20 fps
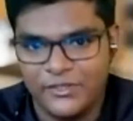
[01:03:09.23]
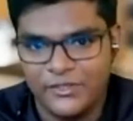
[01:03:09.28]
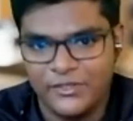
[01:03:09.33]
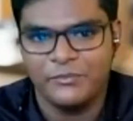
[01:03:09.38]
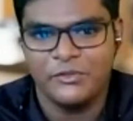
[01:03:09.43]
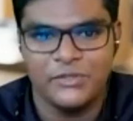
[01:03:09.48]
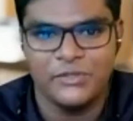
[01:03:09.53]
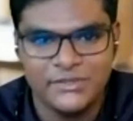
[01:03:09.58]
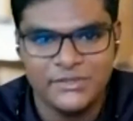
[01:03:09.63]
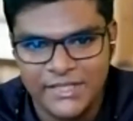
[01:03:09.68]
from
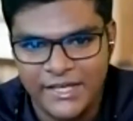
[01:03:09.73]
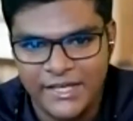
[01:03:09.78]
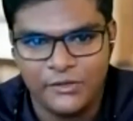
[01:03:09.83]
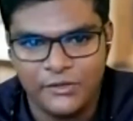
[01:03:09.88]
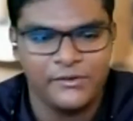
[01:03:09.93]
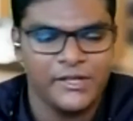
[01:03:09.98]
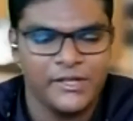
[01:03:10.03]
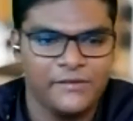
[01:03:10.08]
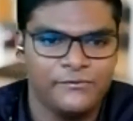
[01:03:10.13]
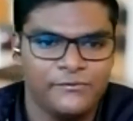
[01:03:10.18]
your side,
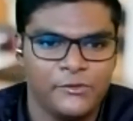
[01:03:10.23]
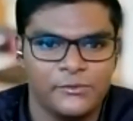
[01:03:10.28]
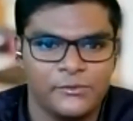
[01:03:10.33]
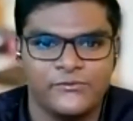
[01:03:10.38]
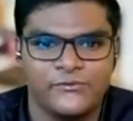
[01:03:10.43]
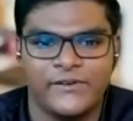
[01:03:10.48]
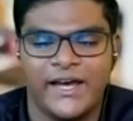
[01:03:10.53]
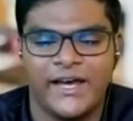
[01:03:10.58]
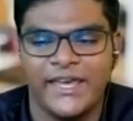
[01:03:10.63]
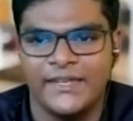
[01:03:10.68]
or if
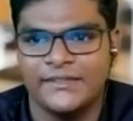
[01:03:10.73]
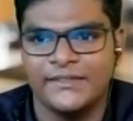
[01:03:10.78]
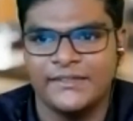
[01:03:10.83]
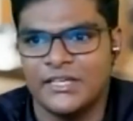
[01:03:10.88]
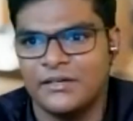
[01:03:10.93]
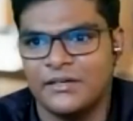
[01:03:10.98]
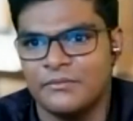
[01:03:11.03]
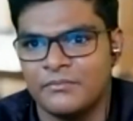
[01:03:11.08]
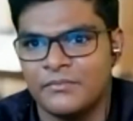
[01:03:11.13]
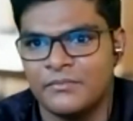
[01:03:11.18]
you find
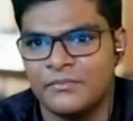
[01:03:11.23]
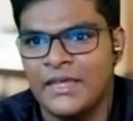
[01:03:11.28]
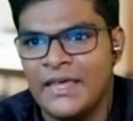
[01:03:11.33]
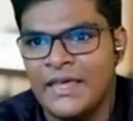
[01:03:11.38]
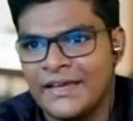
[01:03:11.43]
some